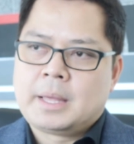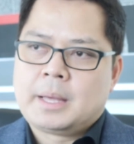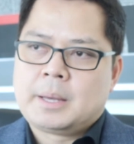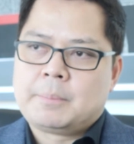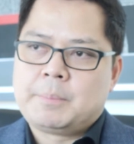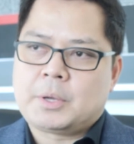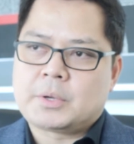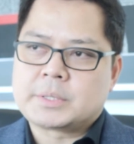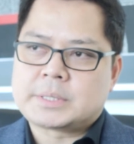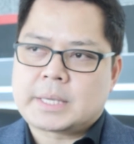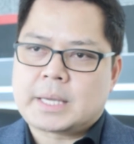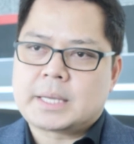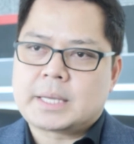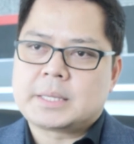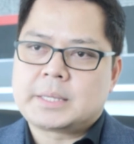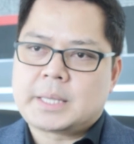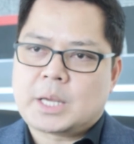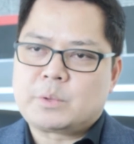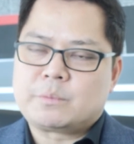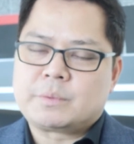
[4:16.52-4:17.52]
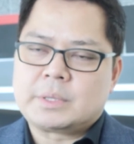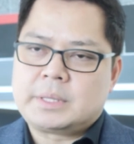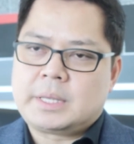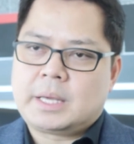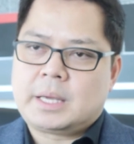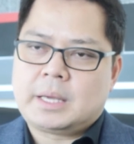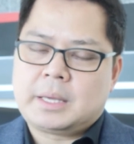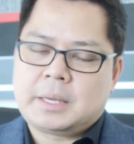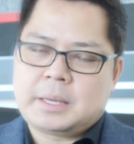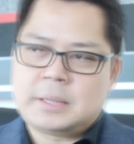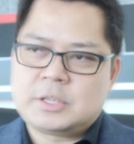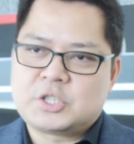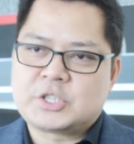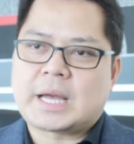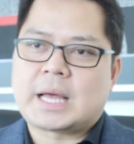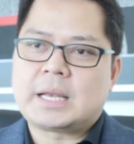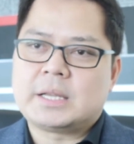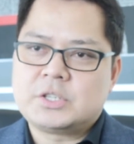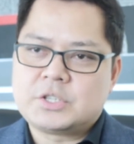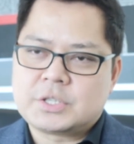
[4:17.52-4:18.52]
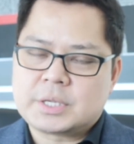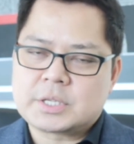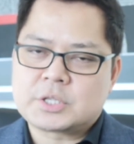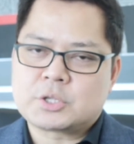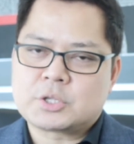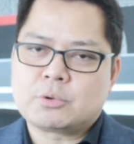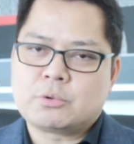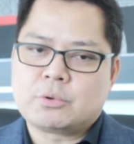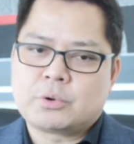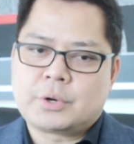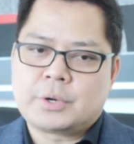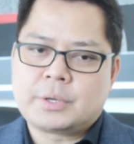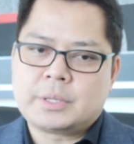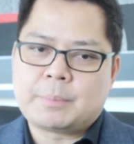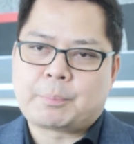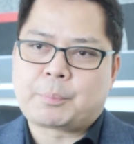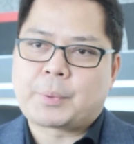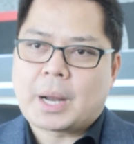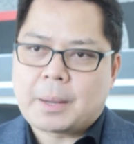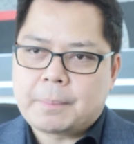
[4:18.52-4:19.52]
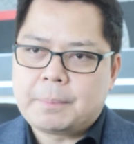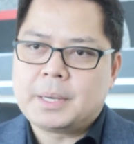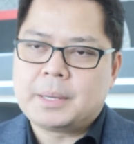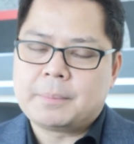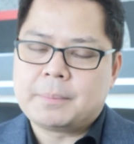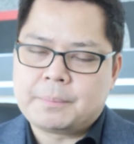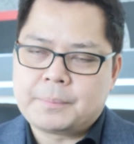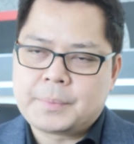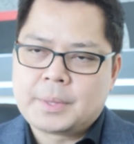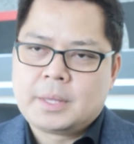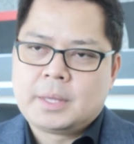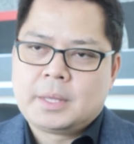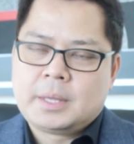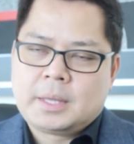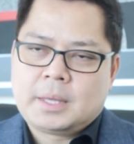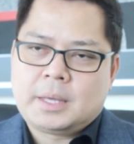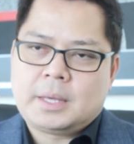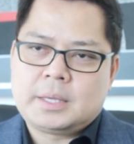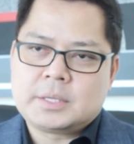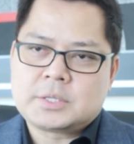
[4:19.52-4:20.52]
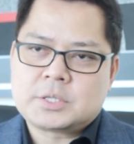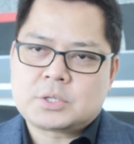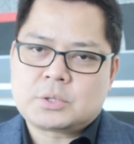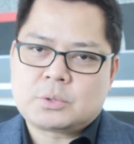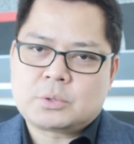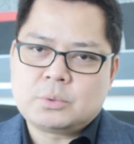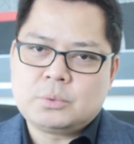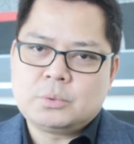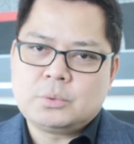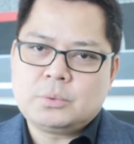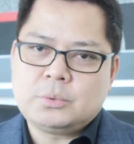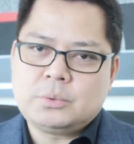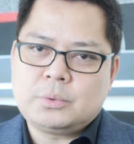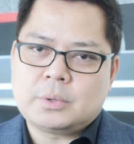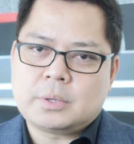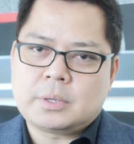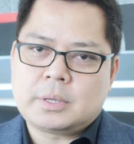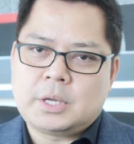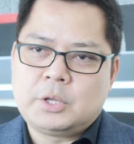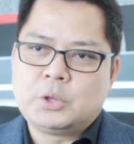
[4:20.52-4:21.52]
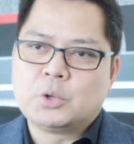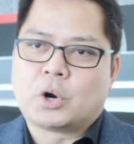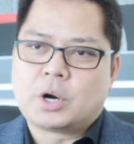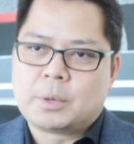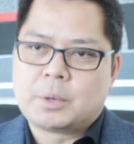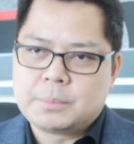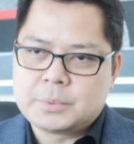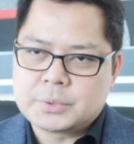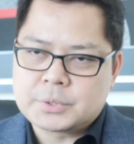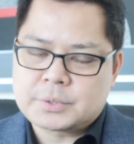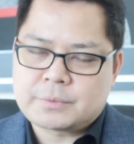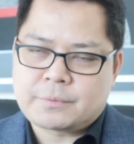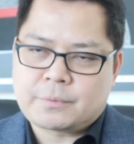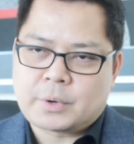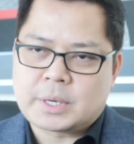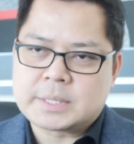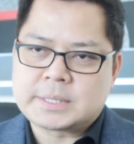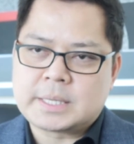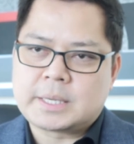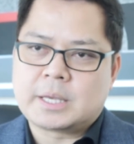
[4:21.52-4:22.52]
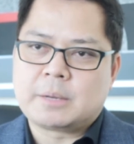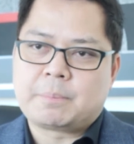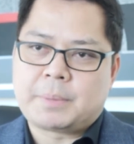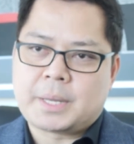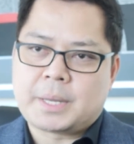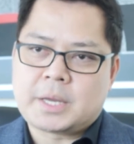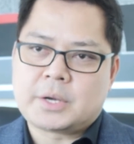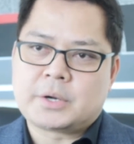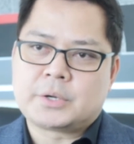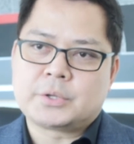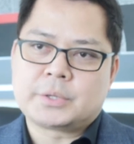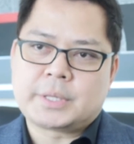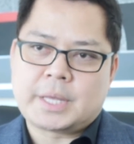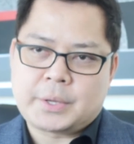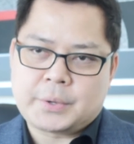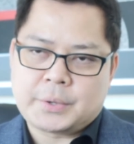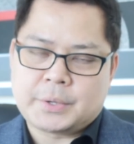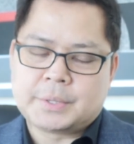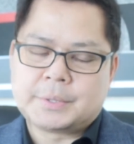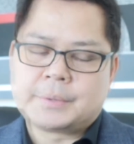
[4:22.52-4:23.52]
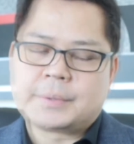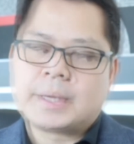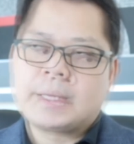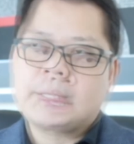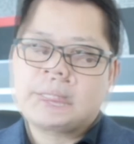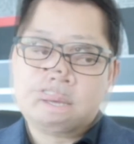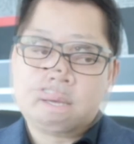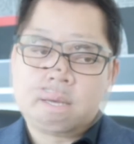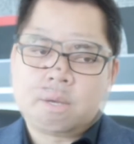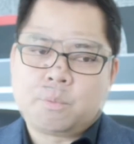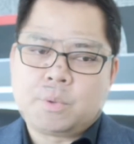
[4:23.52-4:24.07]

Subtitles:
because again, at the end of the day, the challenges or the problem is too enormous for a single player to take on, right?